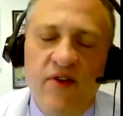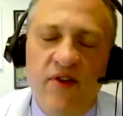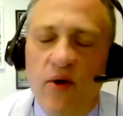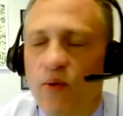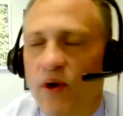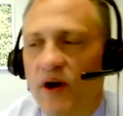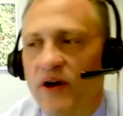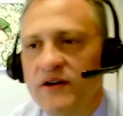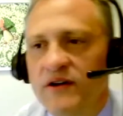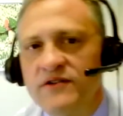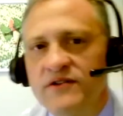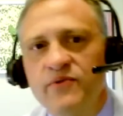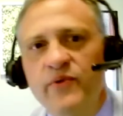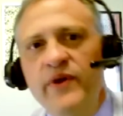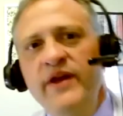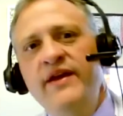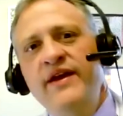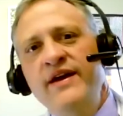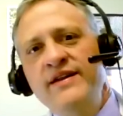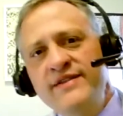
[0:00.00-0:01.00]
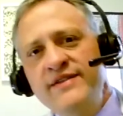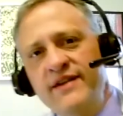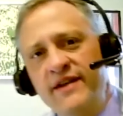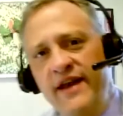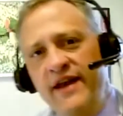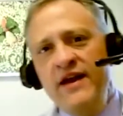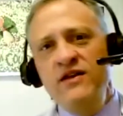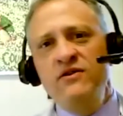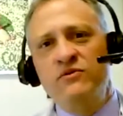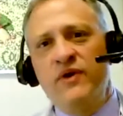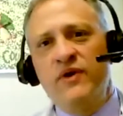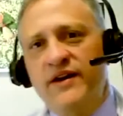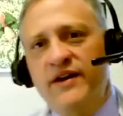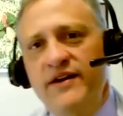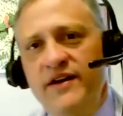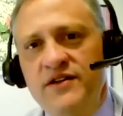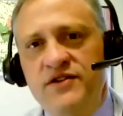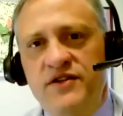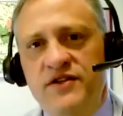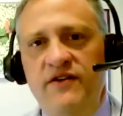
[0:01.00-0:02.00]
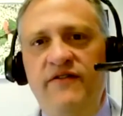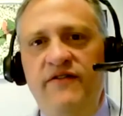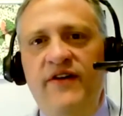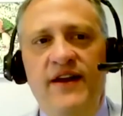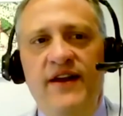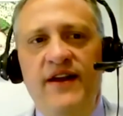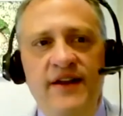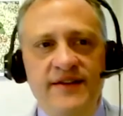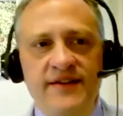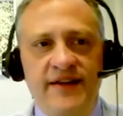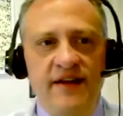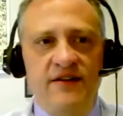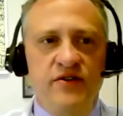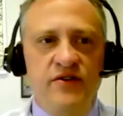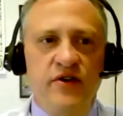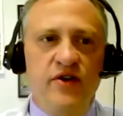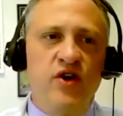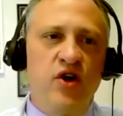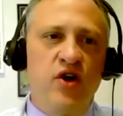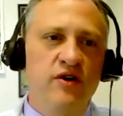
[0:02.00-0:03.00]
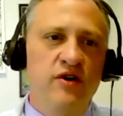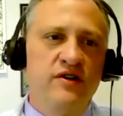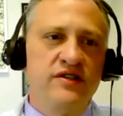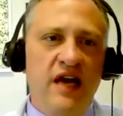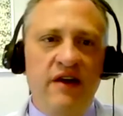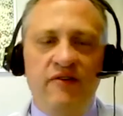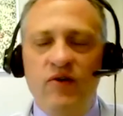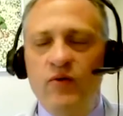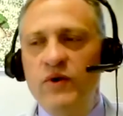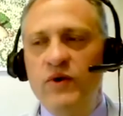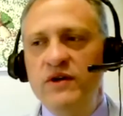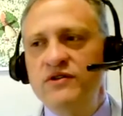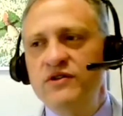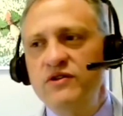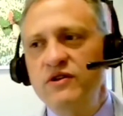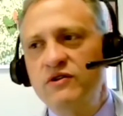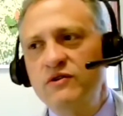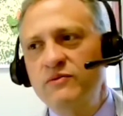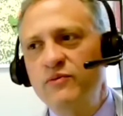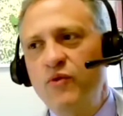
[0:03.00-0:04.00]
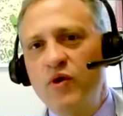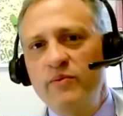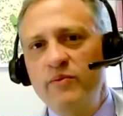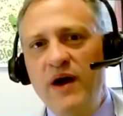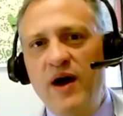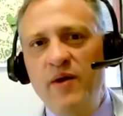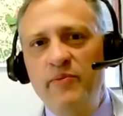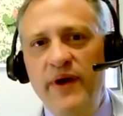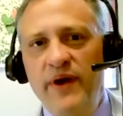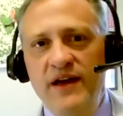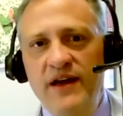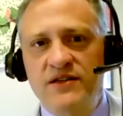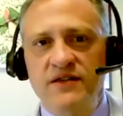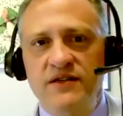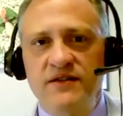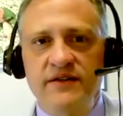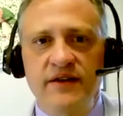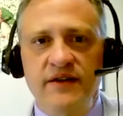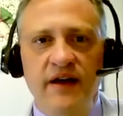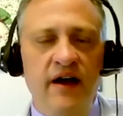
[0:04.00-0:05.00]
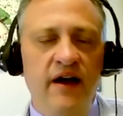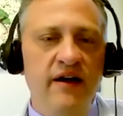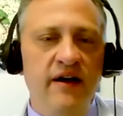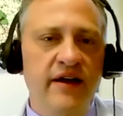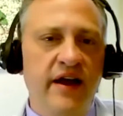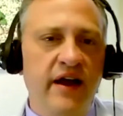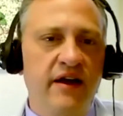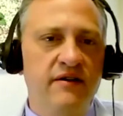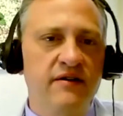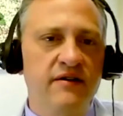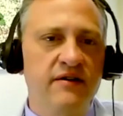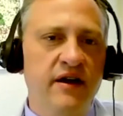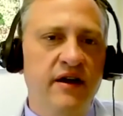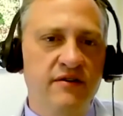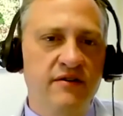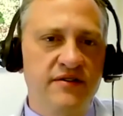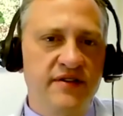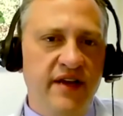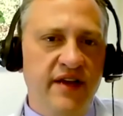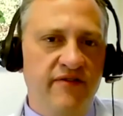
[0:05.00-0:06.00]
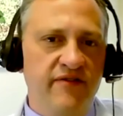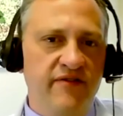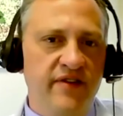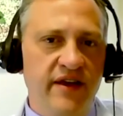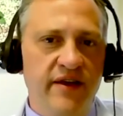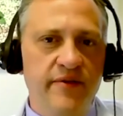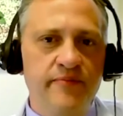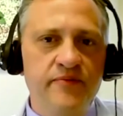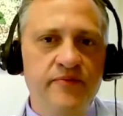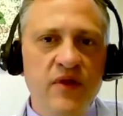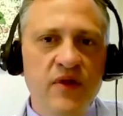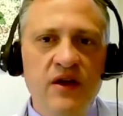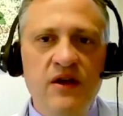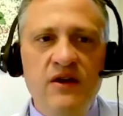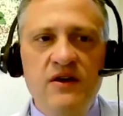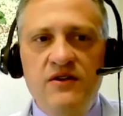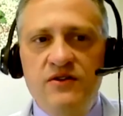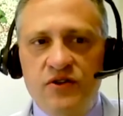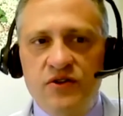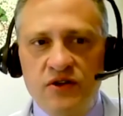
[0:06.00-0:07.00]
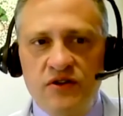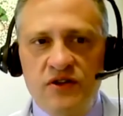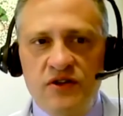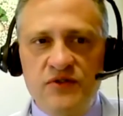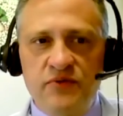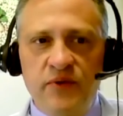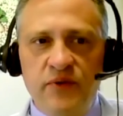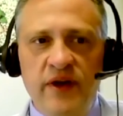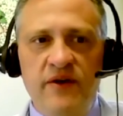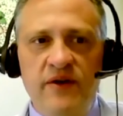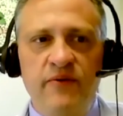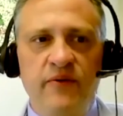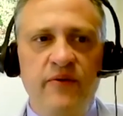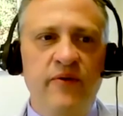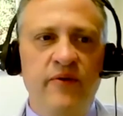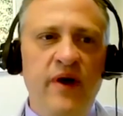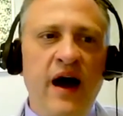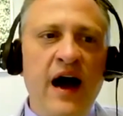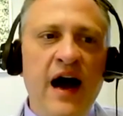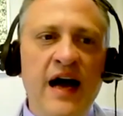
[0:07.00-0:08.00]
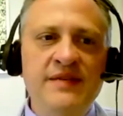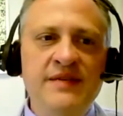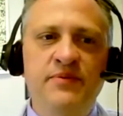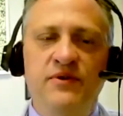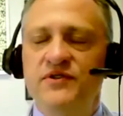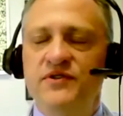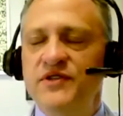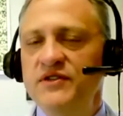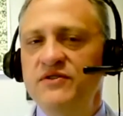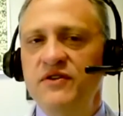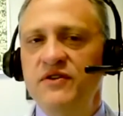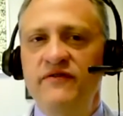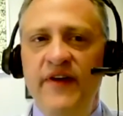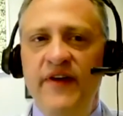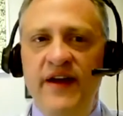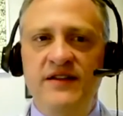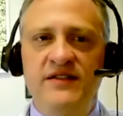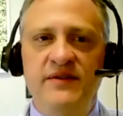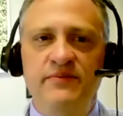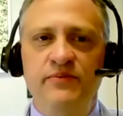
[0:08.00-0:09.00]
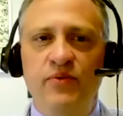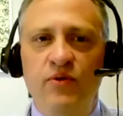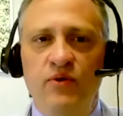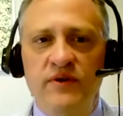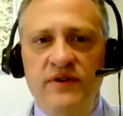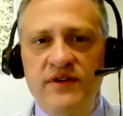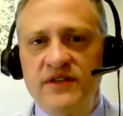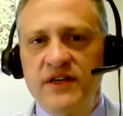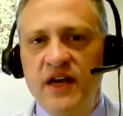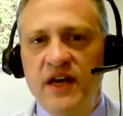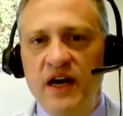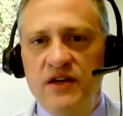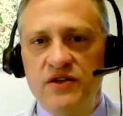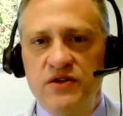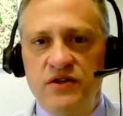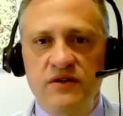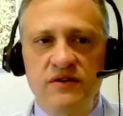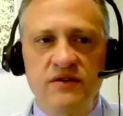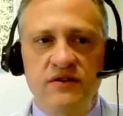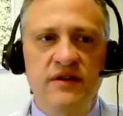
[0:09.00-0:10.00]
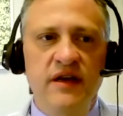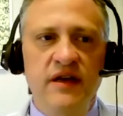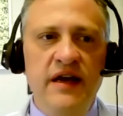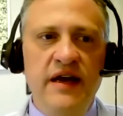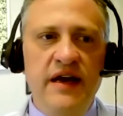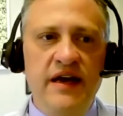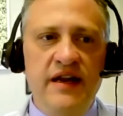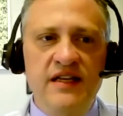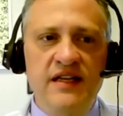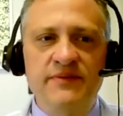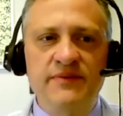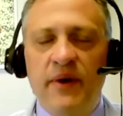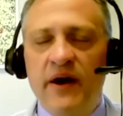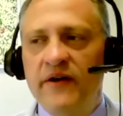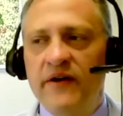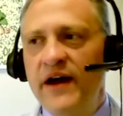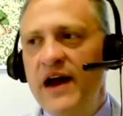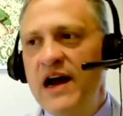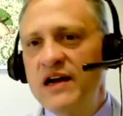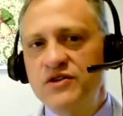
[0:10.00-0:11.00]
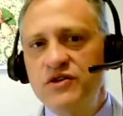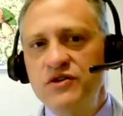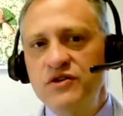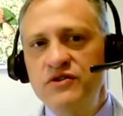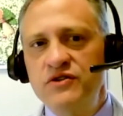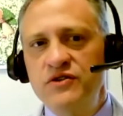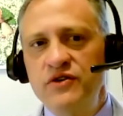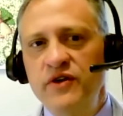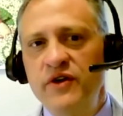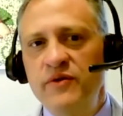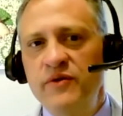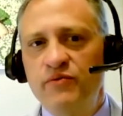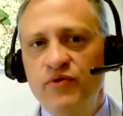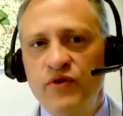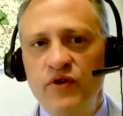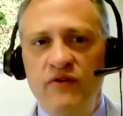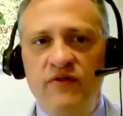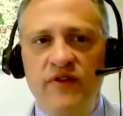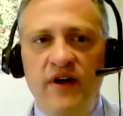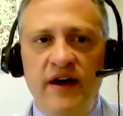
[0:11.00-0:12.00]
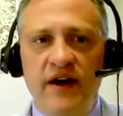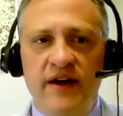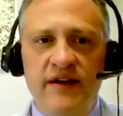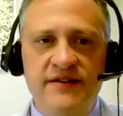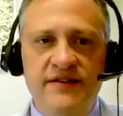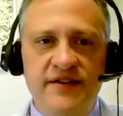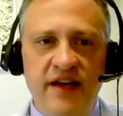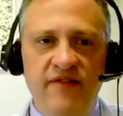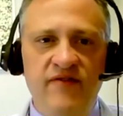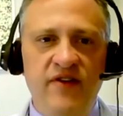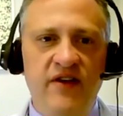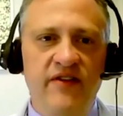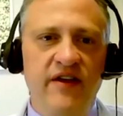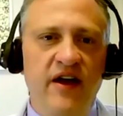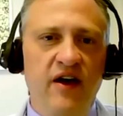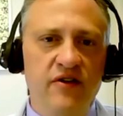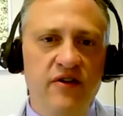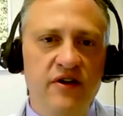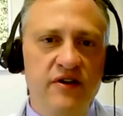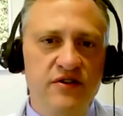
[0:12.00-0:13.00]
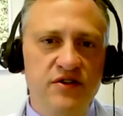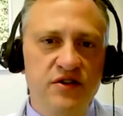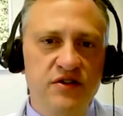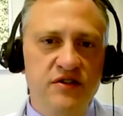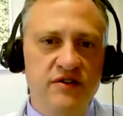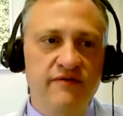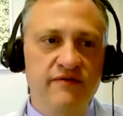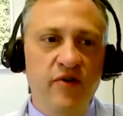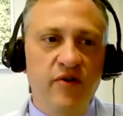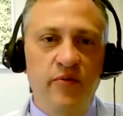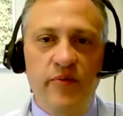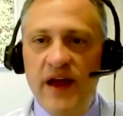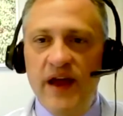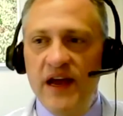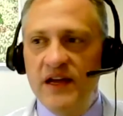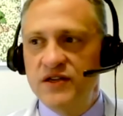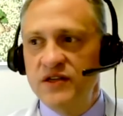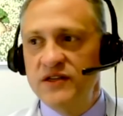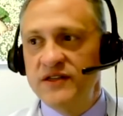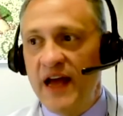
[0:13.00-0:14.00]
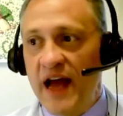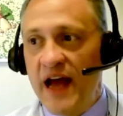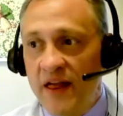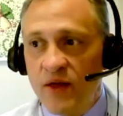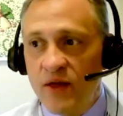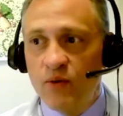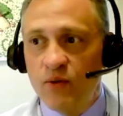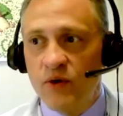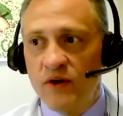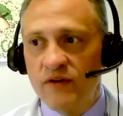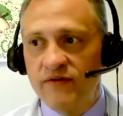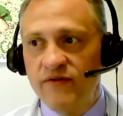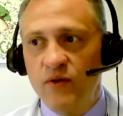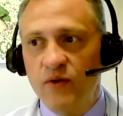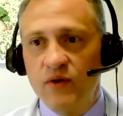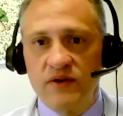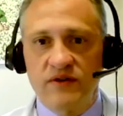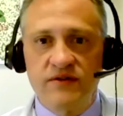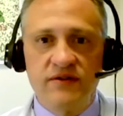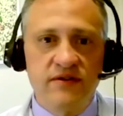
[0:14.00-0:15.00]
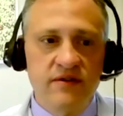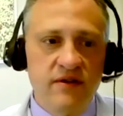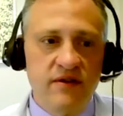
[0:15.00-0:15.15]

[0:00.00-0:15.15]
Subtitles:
Awareness Week is an annual recognition event intended to encourage everyone to learn more about patient care, health safety. During this week, hospitals seek to advance important discussions and inspire action to improve the safety of the healthcare system for patients and the workforce.